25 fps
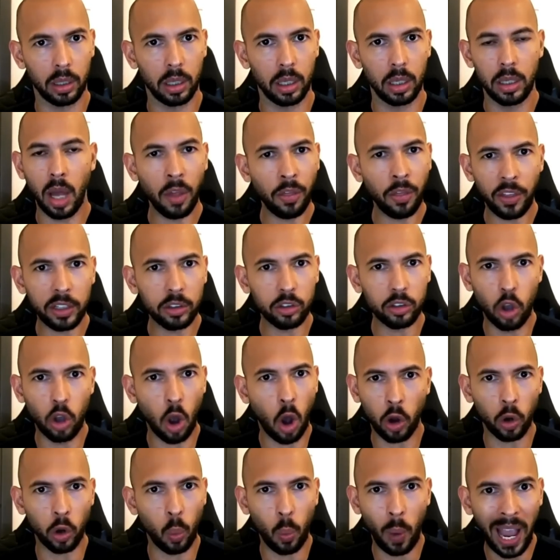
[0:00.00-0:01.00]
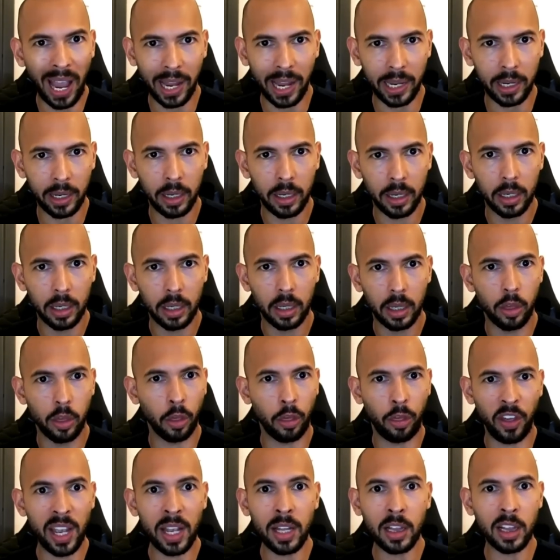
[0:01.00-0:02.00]
Nothing's gone away. The
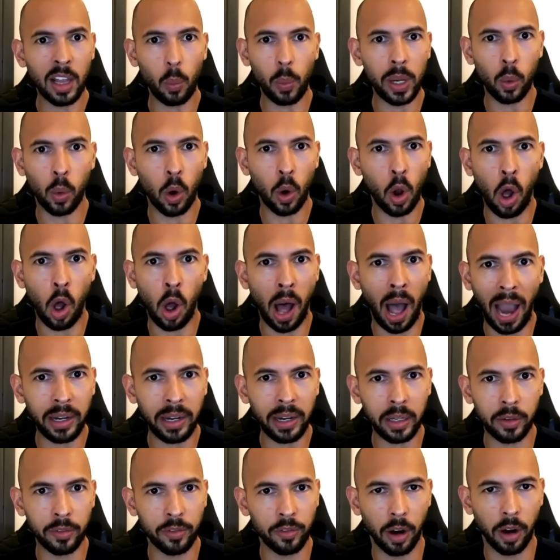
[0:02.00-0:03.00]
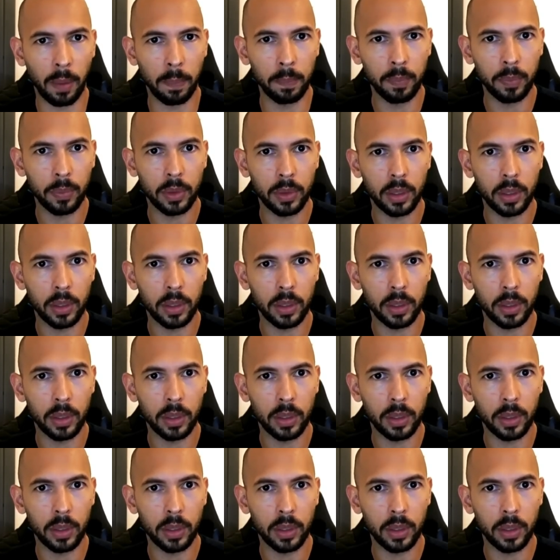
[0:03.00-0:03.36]
thing that we were all hiding from